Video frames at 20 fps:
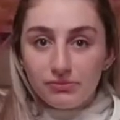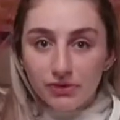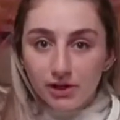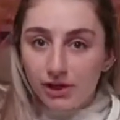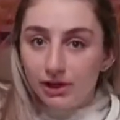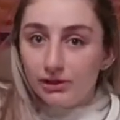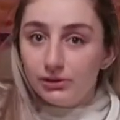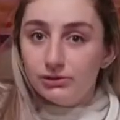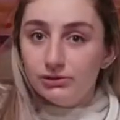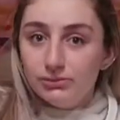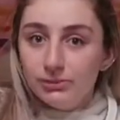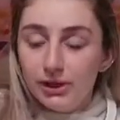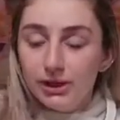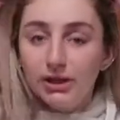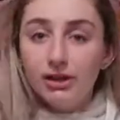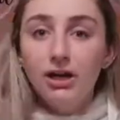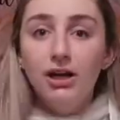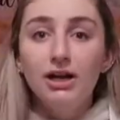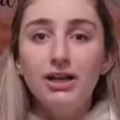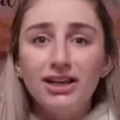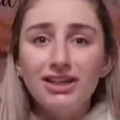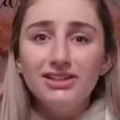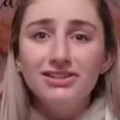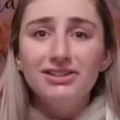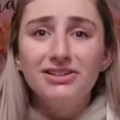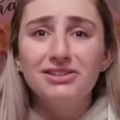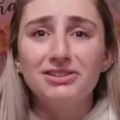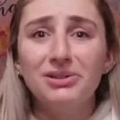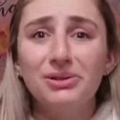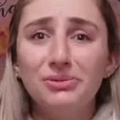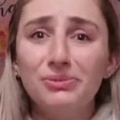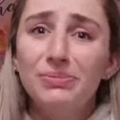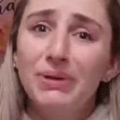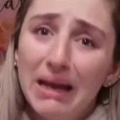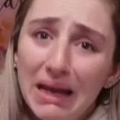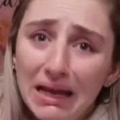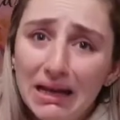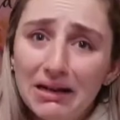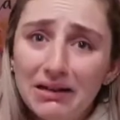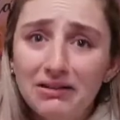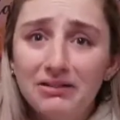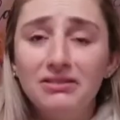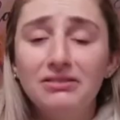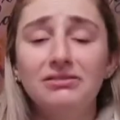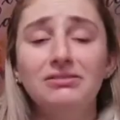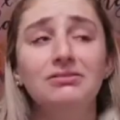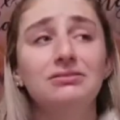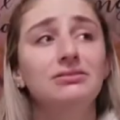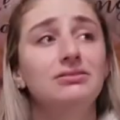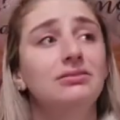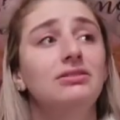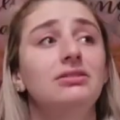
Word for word: Oh my god, I look so pale.